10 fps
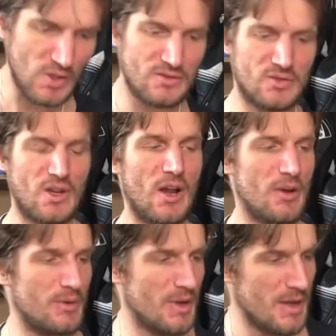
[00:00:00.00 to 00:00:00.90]

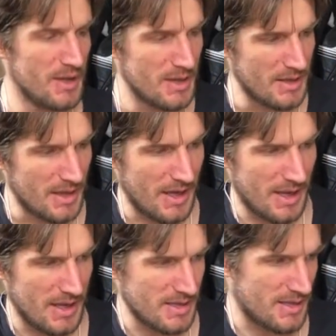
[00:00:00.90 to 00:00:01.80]
So
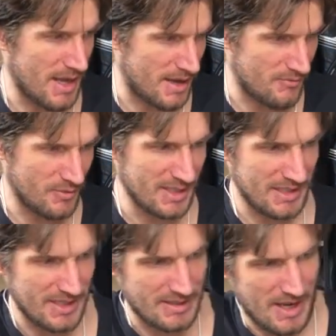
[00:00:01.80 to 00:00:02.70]
yeah, really
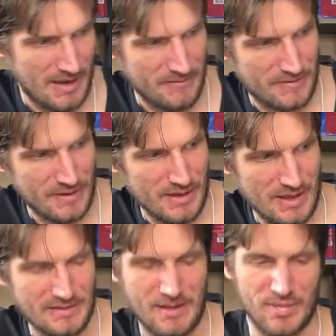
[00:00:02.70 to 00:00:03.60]
need to have the
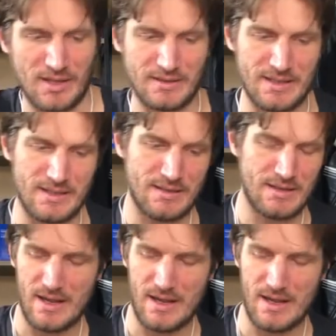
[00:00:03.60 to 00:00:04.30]
headset plugged in